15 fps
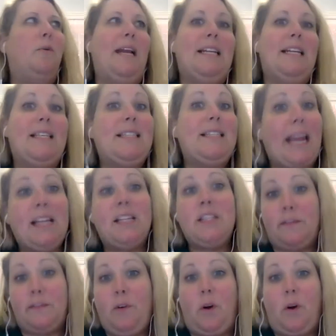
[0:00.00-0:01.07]
it stands
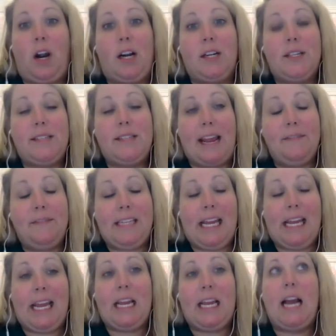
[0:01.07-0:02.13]
for
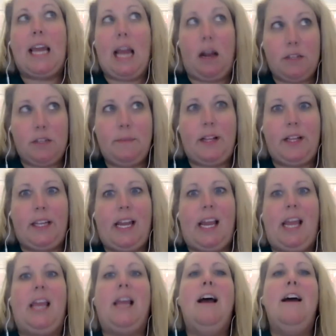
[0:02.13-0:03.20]
Safety,
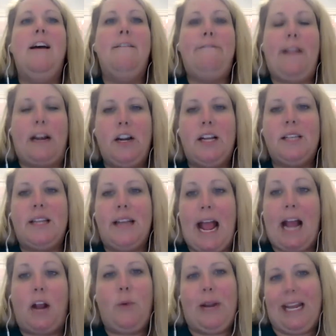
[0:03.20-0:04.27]
Accountability, Fairness, and
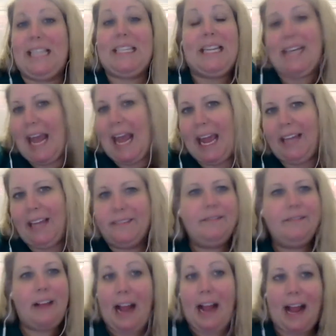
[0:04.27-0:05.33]
Equity Today
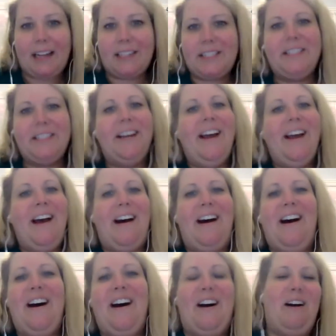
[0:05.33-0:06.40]
Act.
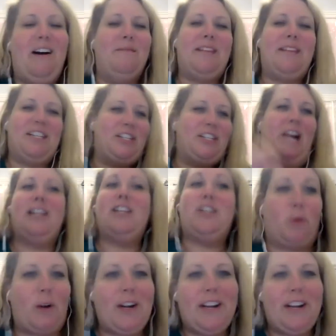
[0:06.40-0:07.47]
They just kind of
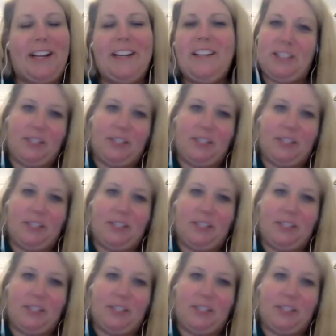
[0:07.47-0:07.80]
shortened it to